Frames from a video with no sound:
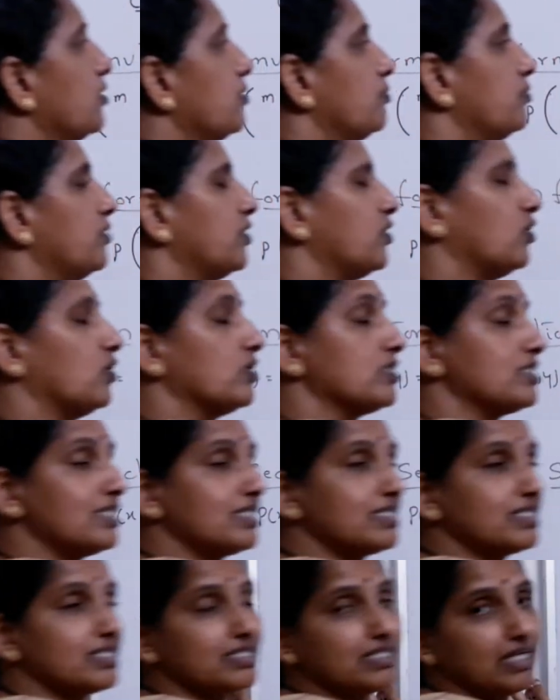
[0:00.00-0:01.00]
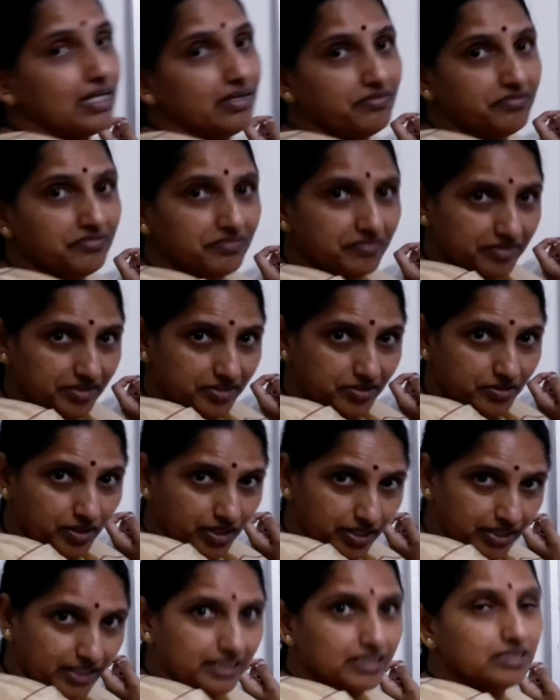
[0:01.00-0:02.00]
because this is how in
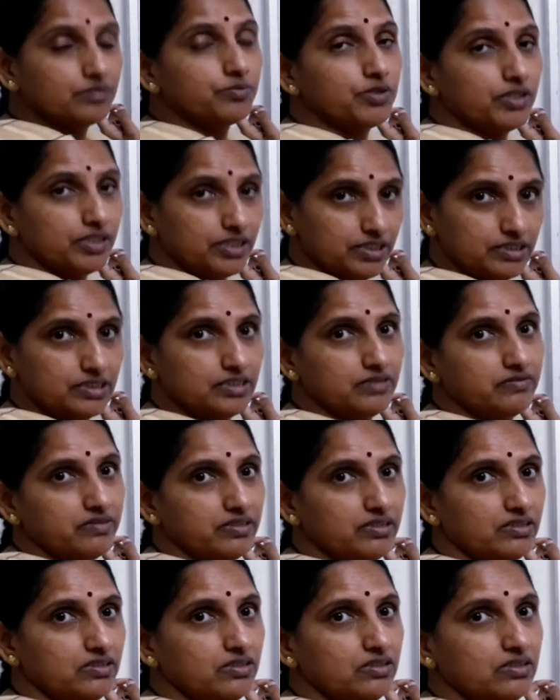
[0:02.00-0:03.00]
your textbook it is given.